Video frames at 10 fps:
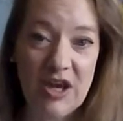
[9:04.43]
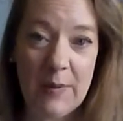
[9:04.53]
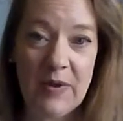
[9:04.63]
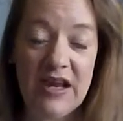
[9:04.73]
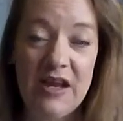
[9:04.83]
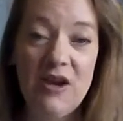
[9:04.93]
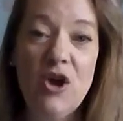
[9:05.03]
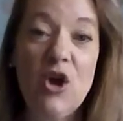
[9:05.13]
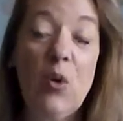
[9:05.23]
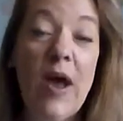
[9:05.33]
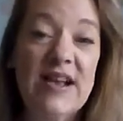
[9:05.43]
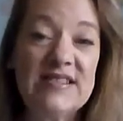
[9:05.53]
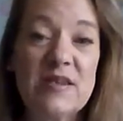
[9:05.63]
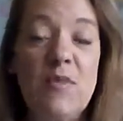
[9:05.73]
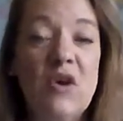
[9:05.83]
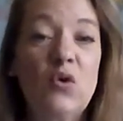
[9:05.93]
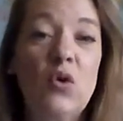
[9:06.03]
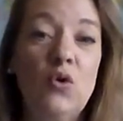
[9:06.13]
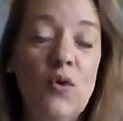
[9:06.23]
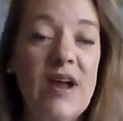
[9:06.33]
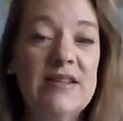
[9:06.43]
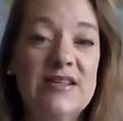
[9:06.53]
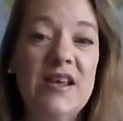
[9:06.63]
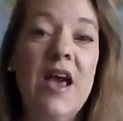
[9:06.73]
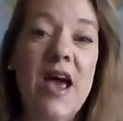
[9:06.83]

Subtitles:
company who has the mineral rights